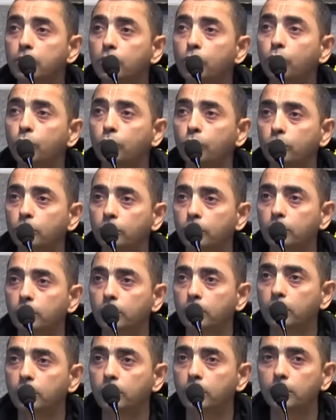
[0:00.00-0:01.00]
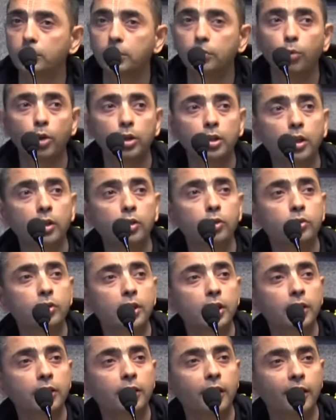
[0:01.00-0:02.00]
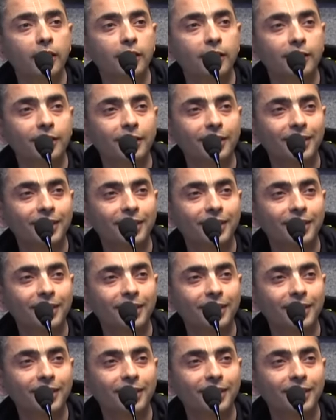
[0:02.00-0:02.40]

No. So what are you seeing then?